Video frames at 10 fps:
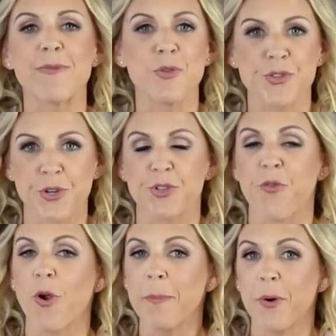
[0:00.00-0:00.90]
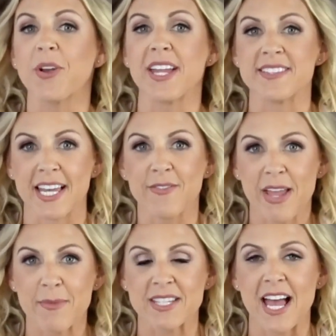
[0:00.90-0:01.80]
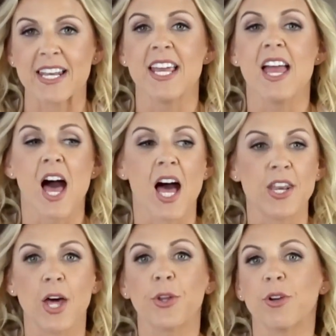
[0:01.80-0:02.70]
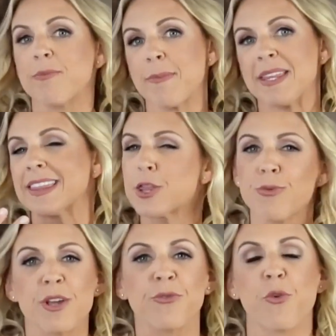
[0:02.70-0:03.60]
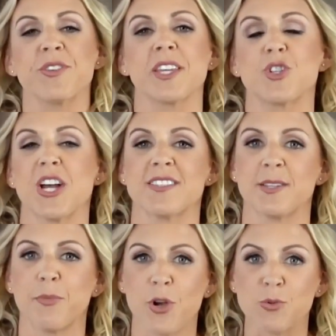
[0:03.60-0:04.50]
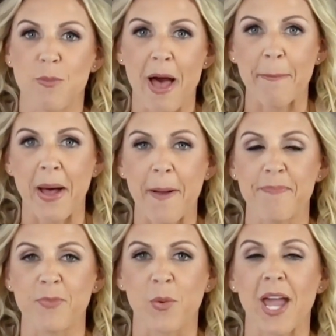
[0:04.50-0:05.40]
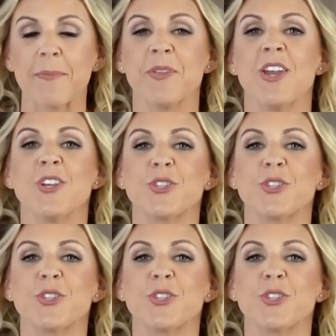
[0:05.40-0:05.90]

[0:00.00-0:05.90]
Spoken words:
time you search for a book inside of Amazon, another maybe 3 or 4 suggested books will pop up, okay?